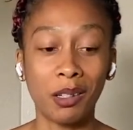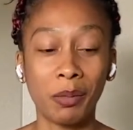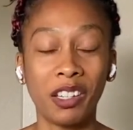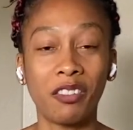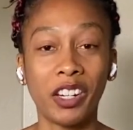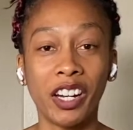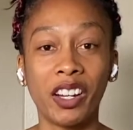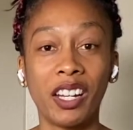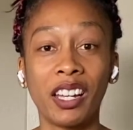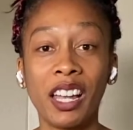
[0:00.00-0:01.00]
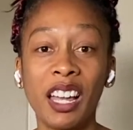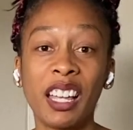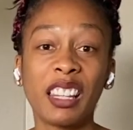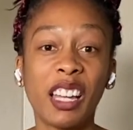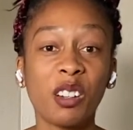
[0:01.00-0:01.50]
and very
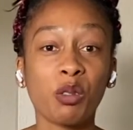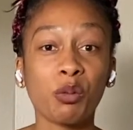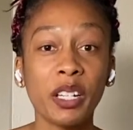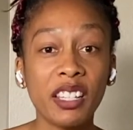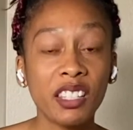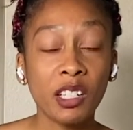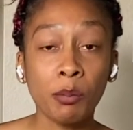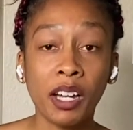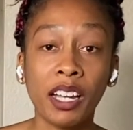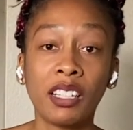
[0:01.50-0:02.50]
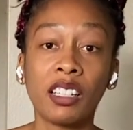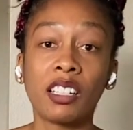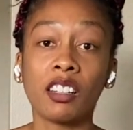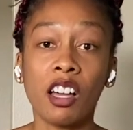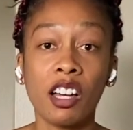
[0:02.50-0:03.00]
like reason-minded,
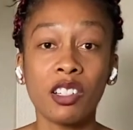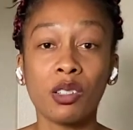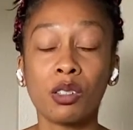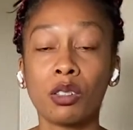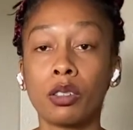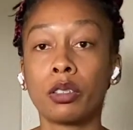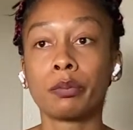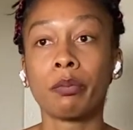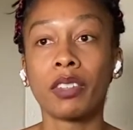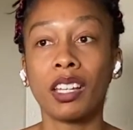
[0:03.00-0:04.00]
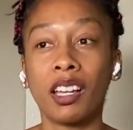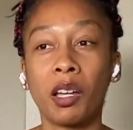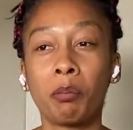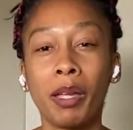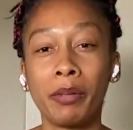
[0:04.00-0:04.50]
logical,
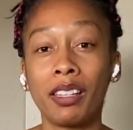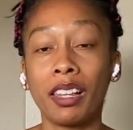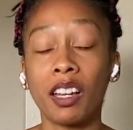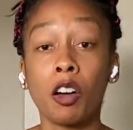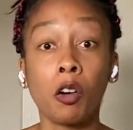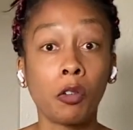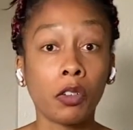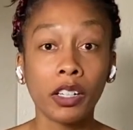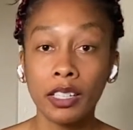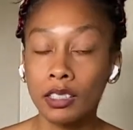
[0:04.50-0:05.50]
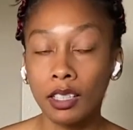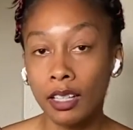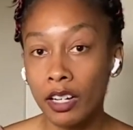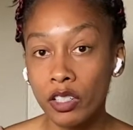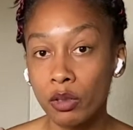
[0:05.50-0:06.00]
maybe like
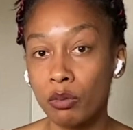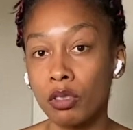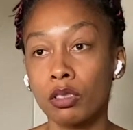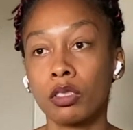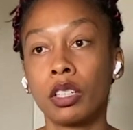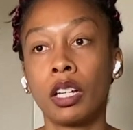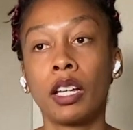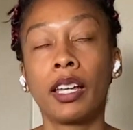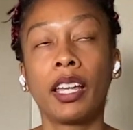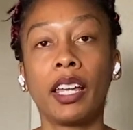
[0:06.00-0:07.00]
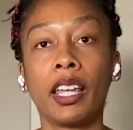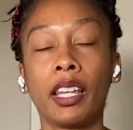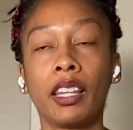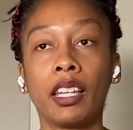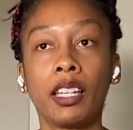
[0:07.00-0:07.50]
over-intellectual.
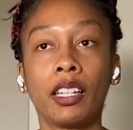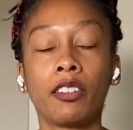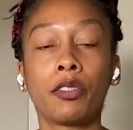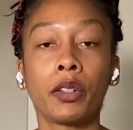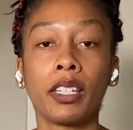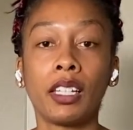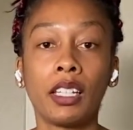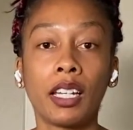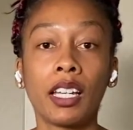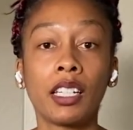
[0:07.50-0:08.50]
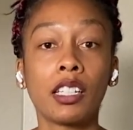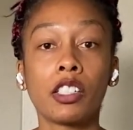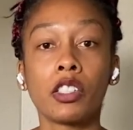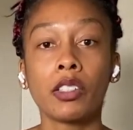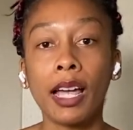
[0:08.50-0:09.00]
And then for the
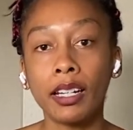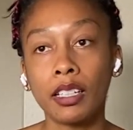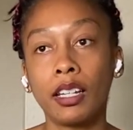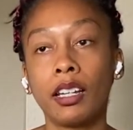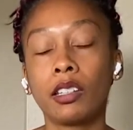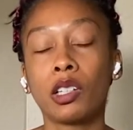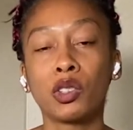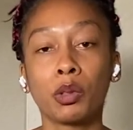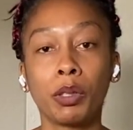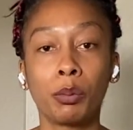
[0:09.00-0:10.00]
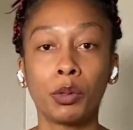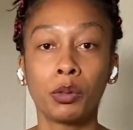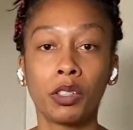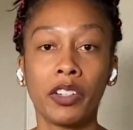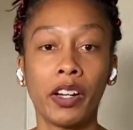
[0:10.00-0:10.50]
distracting, those were people who were
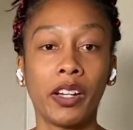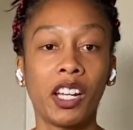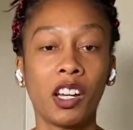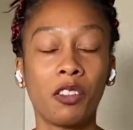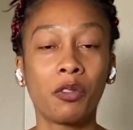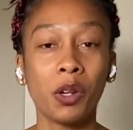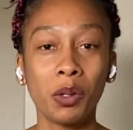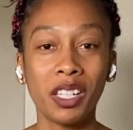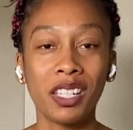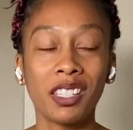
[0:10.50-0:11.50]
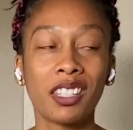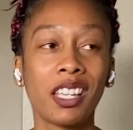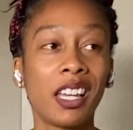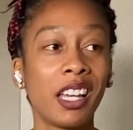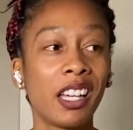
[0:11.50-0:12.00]
very unfocused,
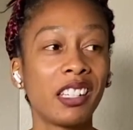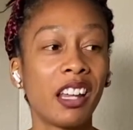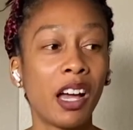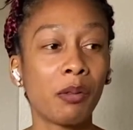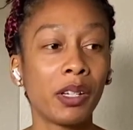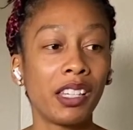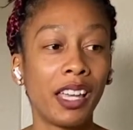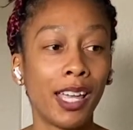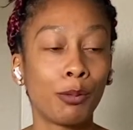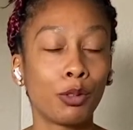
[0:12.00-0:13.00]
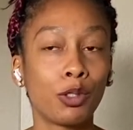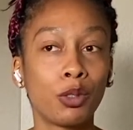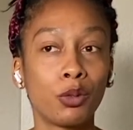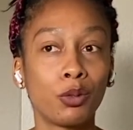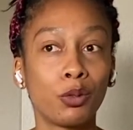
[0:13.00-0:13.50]
not really able
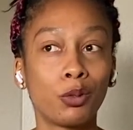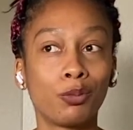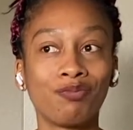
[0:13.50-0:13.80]
to